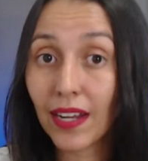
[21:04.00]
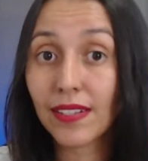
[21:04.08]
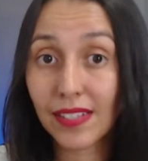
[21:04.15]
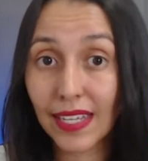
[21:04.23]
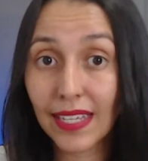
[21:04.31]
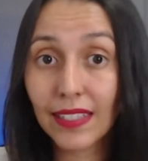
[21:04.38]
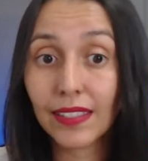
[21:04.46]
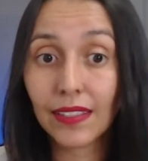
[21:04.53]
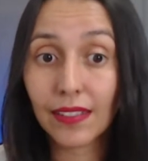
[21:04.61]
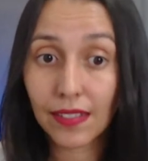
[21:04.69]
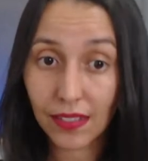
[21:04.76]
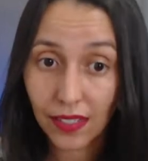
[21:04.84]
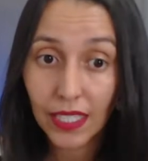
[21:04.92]
say
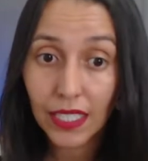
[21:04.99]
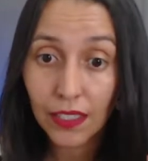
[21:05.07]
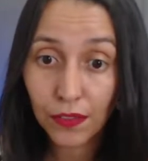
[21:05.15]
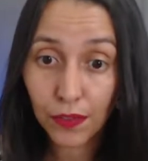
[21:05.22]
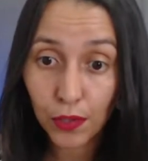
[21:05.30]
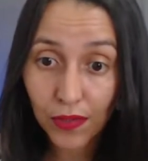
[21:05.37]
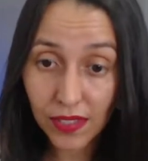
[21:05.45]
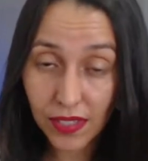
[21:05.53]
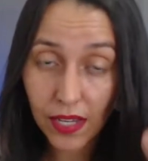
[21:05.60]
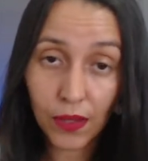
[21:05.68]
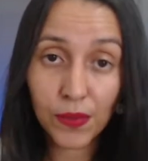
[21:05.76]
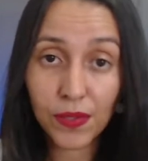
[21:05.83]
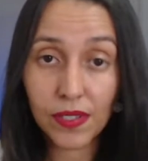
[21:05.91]
this, if you stay
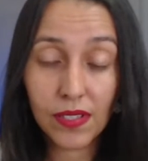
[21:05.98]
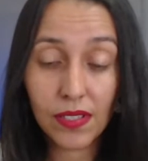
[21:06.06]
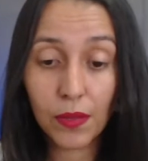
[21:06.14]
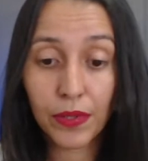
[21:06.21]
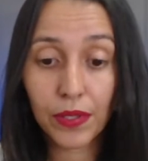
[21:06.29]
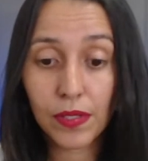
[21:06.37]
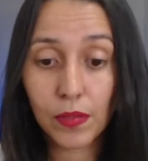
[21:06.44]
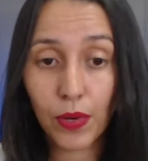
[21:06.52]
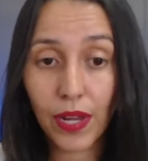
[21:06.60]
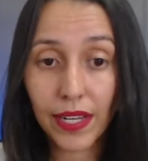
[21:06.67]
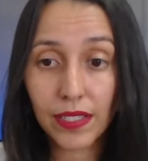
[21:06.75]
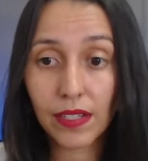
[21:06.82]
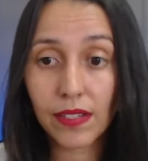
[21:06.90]
consistent with this
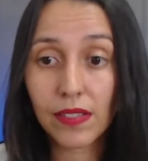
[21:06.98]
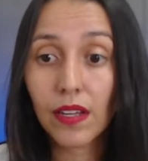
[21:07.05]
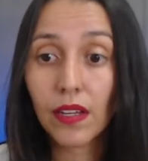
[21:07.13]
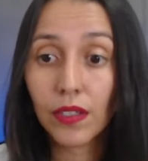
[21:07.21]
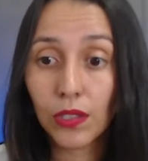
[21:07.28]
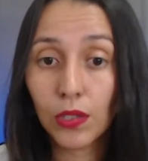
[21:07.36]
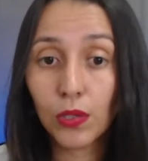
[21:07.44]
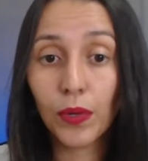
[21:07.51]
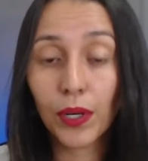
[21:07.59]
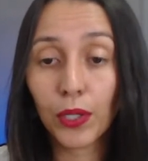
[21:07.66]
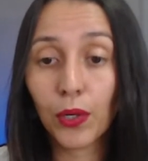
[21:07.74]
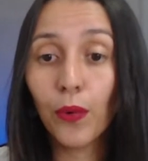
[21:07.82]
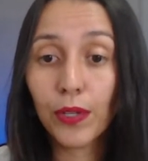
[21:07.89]
practice, you
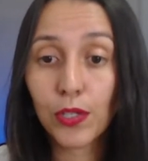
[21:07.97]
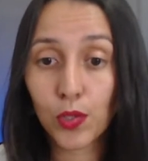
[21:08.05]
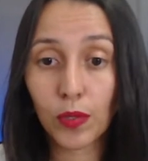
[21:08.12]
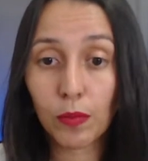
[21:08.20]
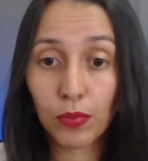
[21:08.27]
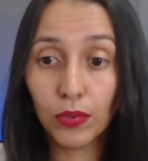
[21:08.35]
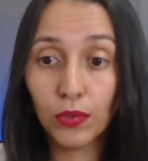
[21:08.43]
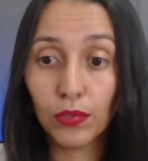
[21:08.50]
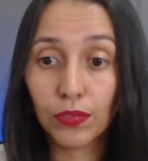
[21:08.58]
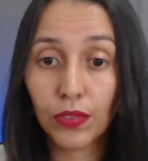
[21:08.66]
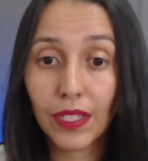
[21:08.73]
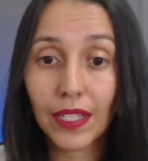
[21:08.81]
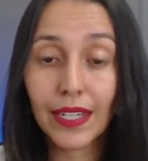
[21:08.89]
are going to
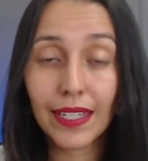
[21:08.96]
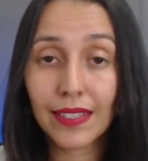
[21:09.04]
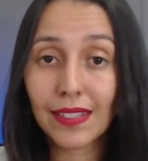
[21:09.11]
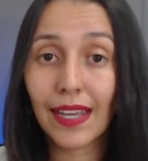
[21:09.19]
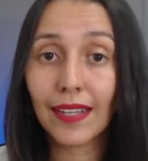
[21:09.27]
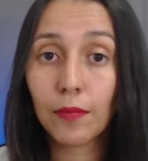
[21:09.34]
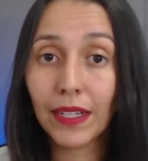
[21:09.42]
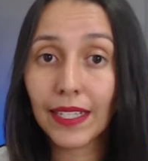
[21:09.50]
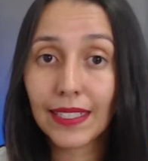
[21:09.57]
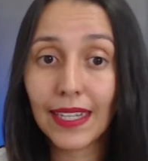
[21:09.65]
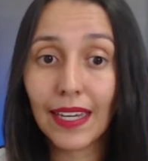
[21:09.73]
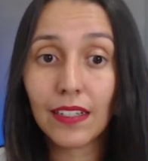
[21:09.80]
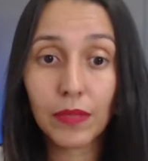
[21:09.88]
improve. Inside my
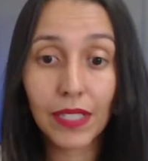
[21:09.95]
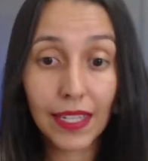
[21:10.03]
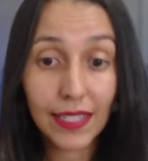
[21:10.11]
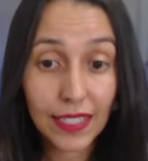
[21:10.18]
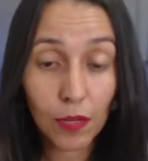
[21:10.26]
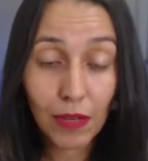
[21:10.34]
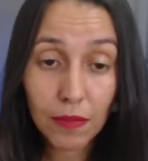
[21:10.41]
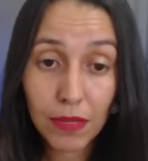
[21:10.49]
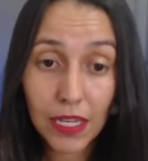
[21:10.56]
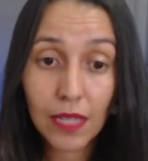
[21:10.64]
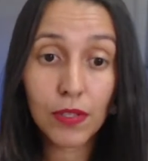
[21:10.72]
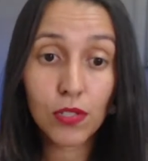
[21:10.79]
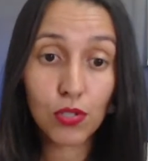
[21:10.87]
academy, I tell my
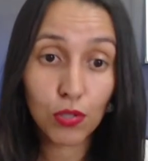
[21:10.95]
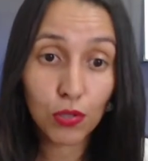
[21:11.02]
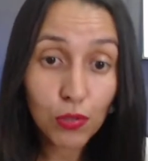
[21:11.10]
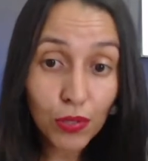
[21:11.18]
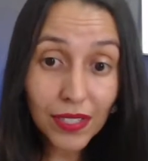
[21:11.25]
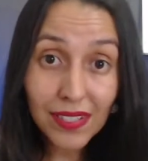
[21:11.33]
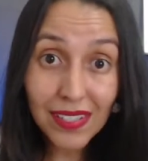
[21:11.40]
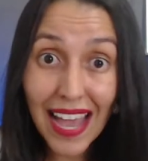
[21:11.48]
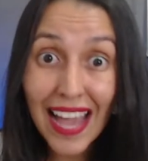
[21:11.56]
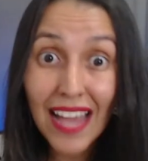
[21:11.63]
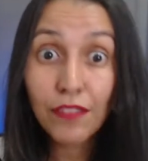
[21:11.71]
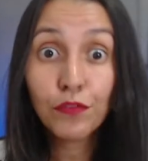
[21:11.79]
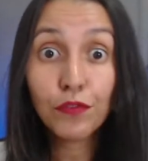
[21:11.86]
babies to do this
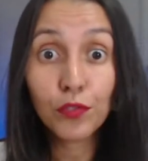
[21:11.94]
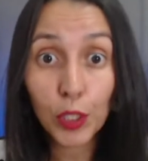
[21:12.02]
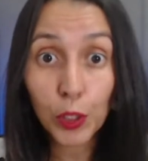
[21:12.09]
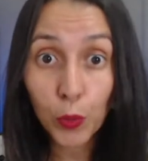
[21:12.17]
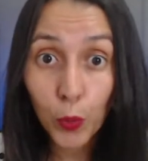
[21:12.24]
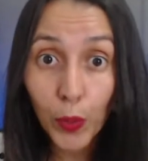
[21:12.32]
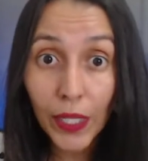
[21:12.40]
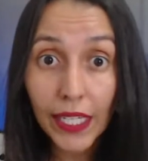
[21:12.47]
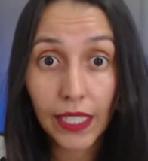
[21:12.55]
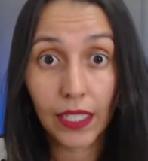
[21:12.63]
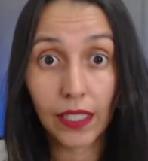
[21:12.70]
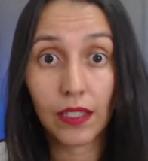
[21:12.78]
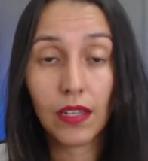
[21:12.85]
every
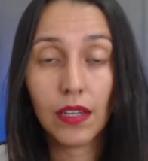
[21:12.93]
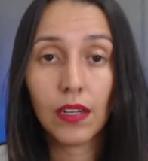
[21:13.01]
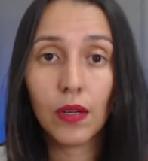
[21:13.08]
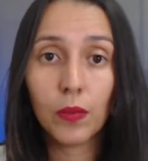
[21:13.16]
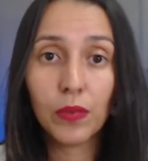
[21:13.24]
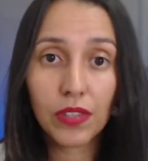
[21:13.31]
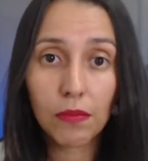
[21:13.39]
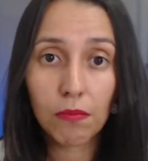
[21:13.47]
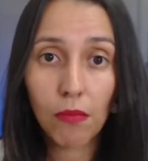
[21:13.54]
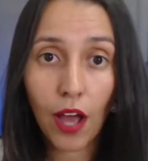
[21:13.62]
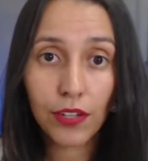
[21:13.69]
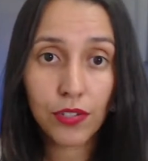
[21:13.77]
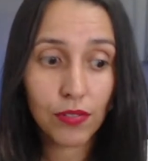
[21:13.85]
week with the
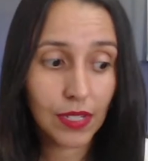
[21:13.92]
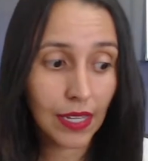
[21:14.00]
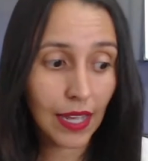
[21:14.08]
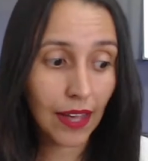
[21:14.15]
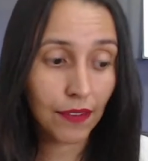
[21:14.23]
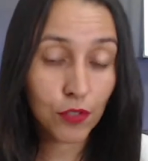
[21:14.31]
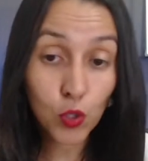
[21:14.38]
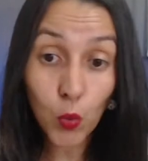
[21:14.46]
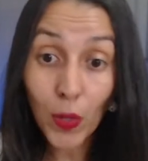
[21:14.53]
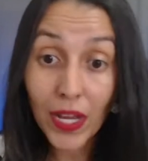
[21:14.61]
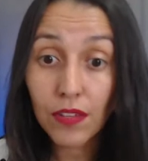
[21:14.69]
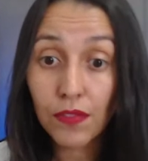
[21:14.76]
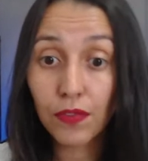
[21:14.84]
modules. They have
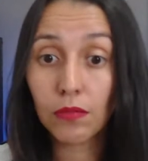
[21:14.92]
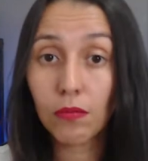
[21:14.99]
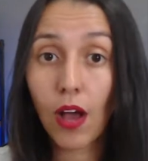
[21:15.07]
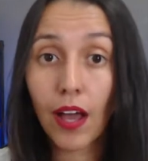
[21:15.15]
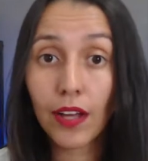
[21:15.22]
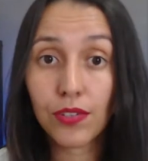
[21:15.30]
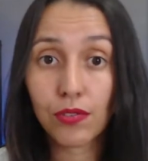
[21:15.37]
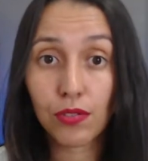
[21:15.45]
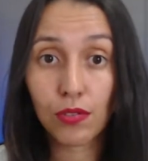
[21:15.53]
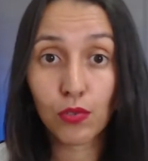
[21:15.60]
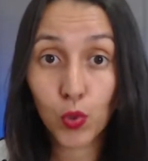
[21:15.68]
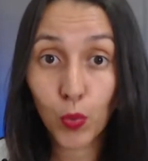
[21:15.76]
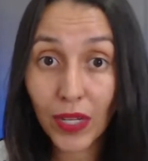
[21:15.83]
24 modules,
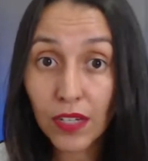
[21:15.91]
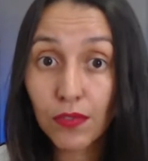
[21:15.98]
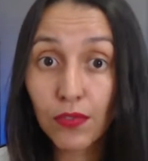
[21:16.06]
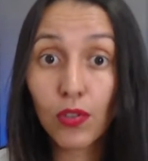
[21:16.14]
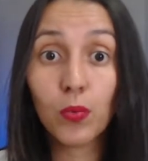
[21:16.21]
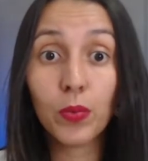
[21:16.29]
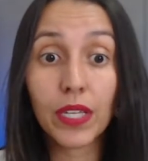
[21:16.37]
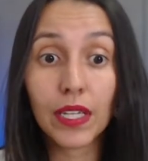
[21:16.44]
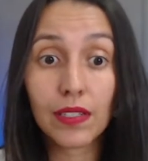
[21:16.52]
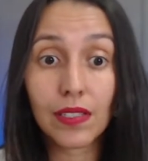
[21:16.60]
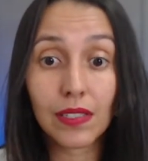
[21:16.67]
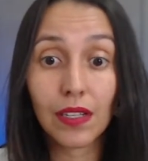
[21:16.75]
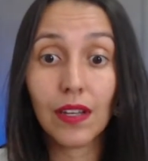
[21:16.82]
so 24
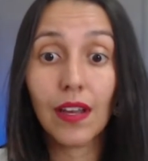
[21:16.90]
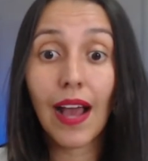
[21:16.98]
weeks.